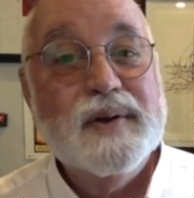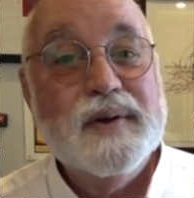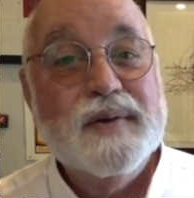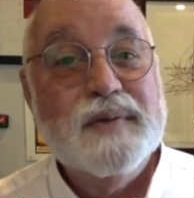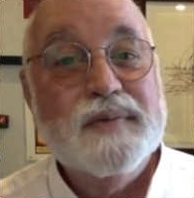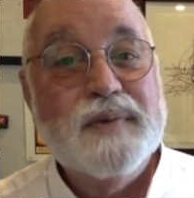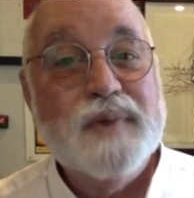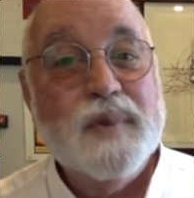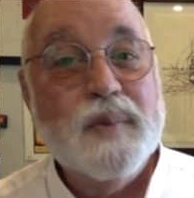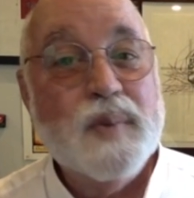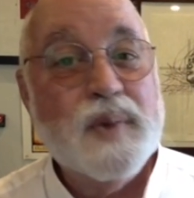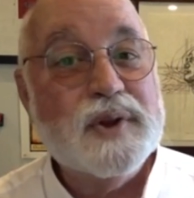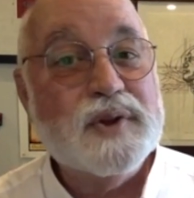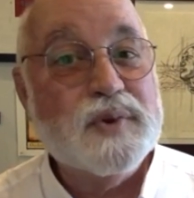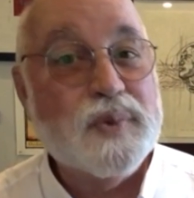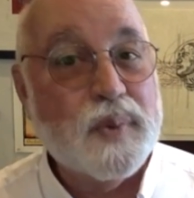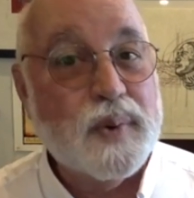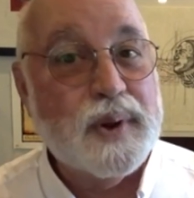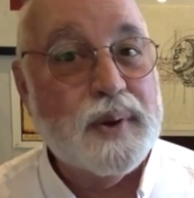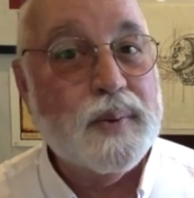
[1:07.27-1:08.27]
from which
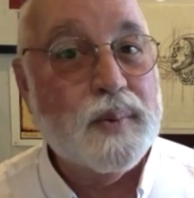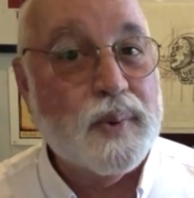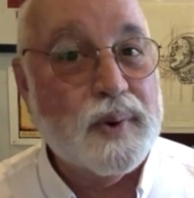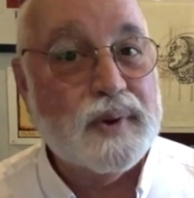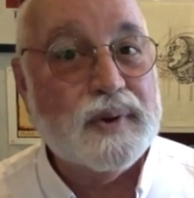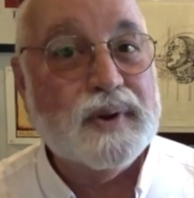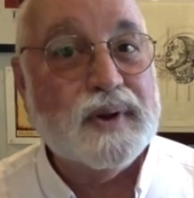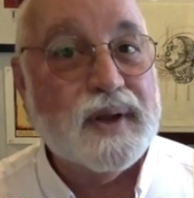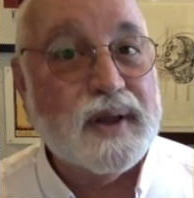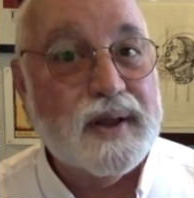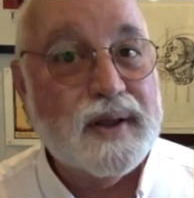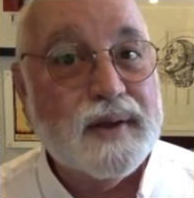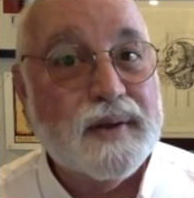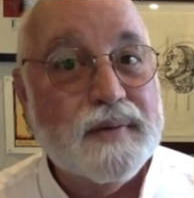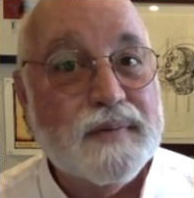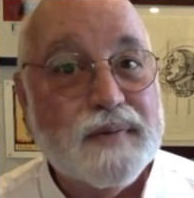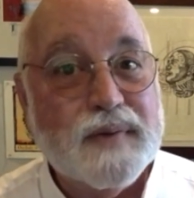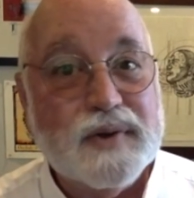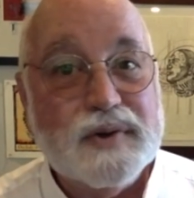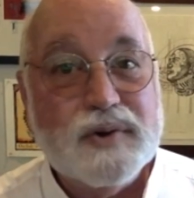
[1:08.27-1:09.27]
we will
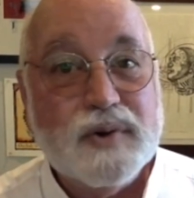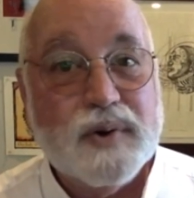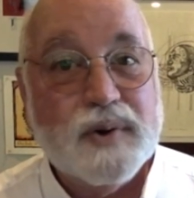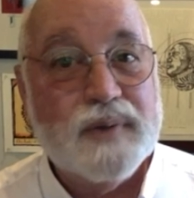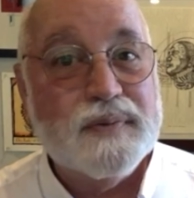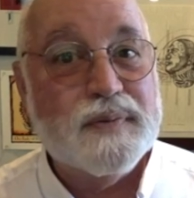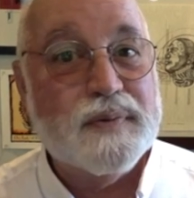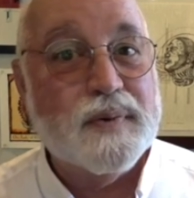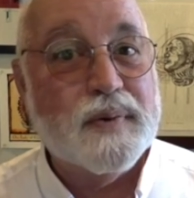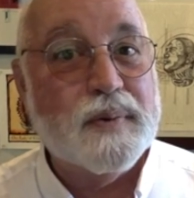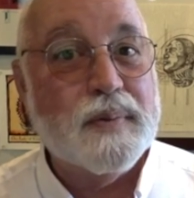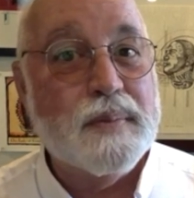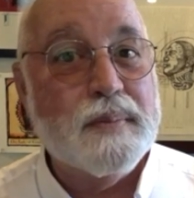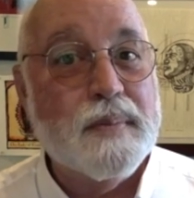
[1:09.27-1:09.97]
live, a joyful